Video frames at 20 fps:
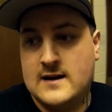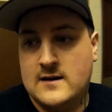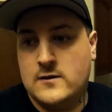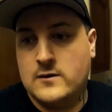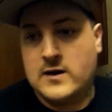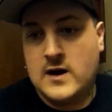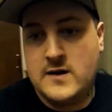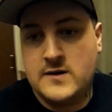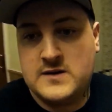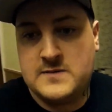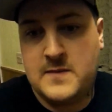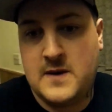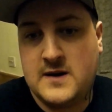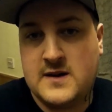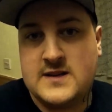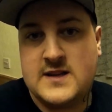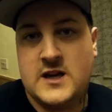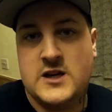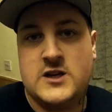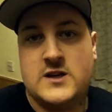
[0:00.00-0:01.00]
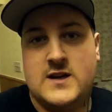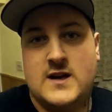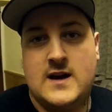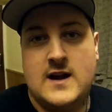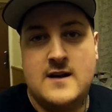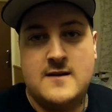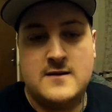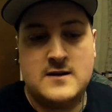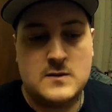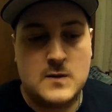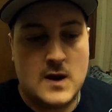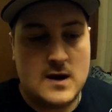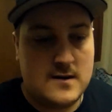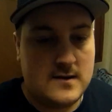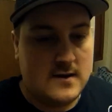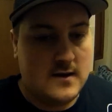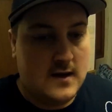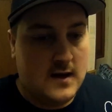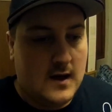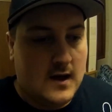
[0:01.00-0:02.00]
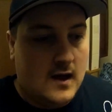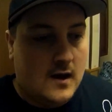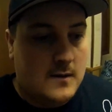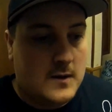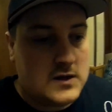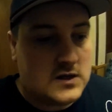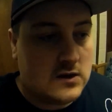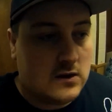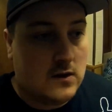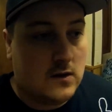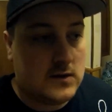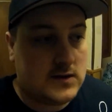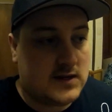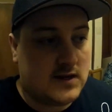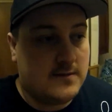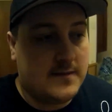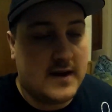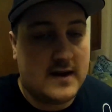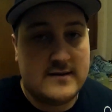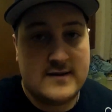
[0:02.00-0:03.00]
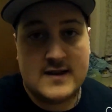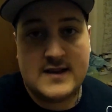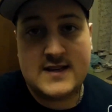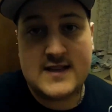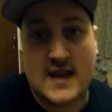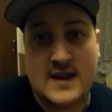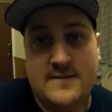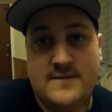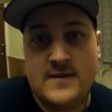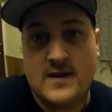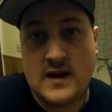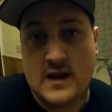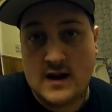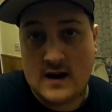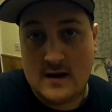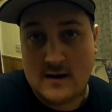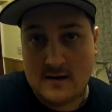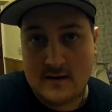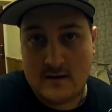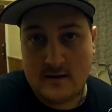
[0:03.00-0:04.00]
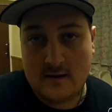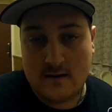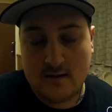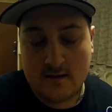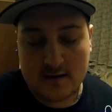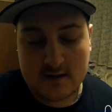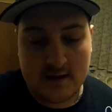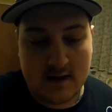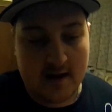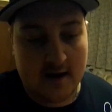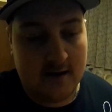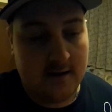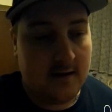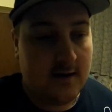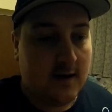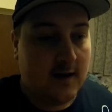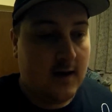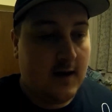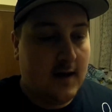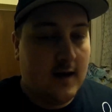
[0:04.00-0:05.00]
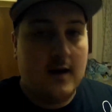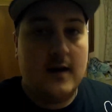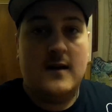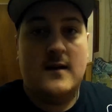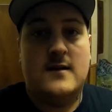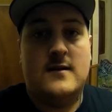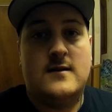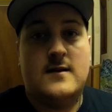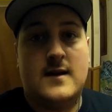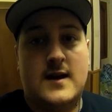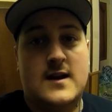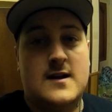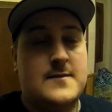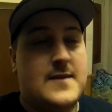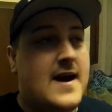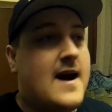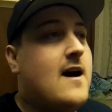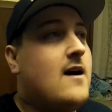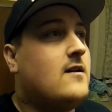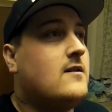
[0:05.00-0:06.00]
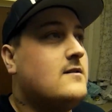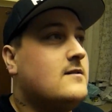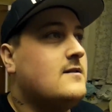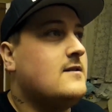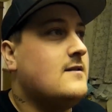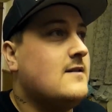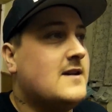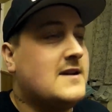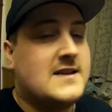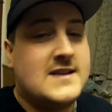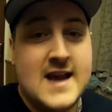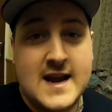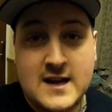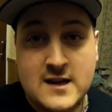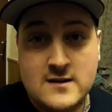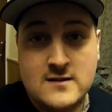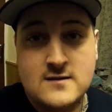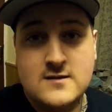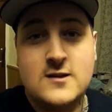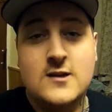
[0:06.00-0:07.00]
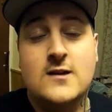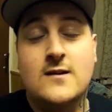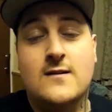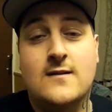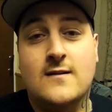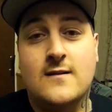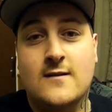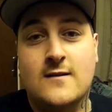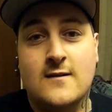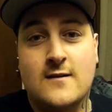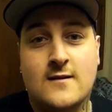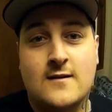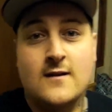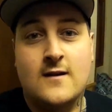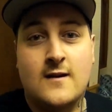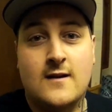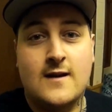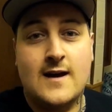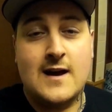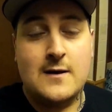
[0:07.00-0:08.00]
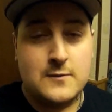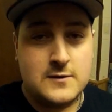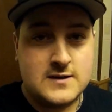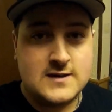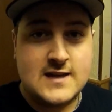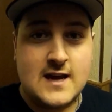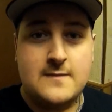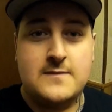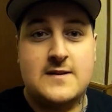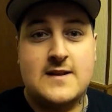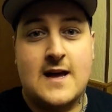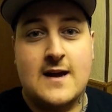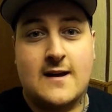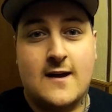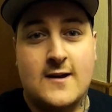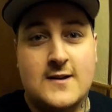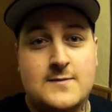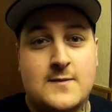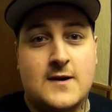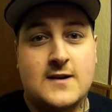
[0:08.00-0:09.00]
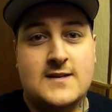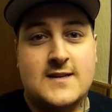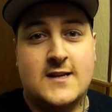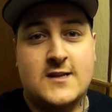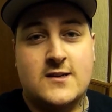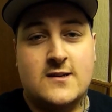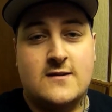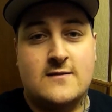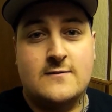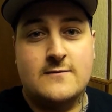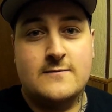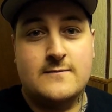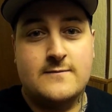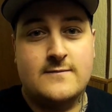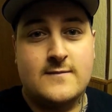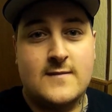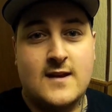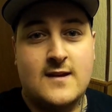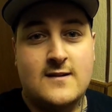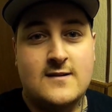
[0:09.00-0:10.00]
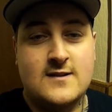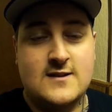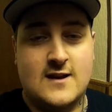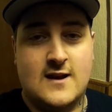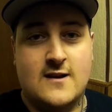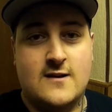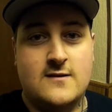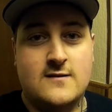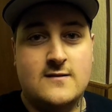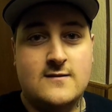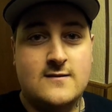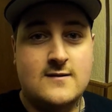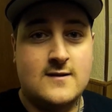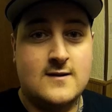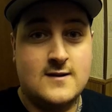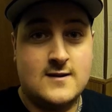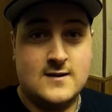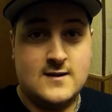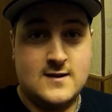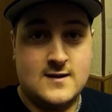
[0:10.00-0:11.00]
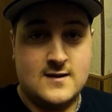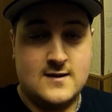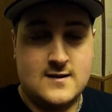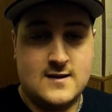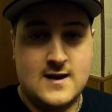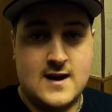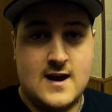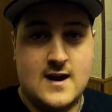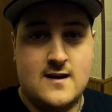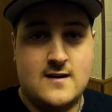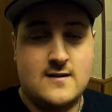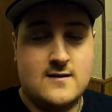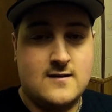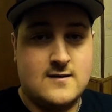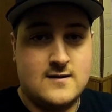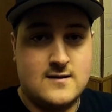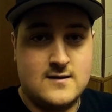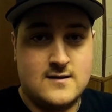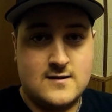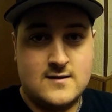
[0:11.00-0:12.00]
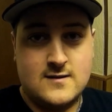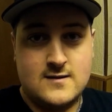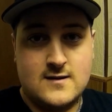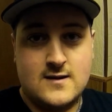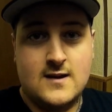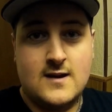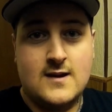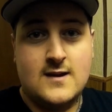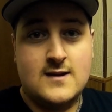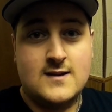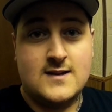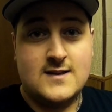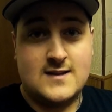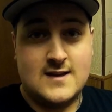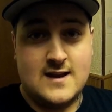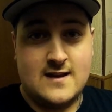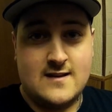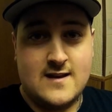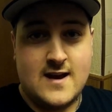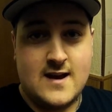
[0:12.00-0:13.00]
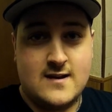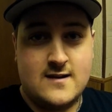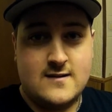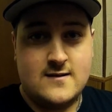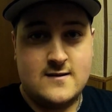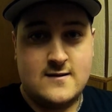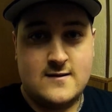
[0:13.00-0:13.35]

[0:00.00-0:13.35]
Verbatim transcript: little ghost box session in here as well which will also be in this same video. So, in about a second, it will skip to that ghost box session. So, yeah. See you then.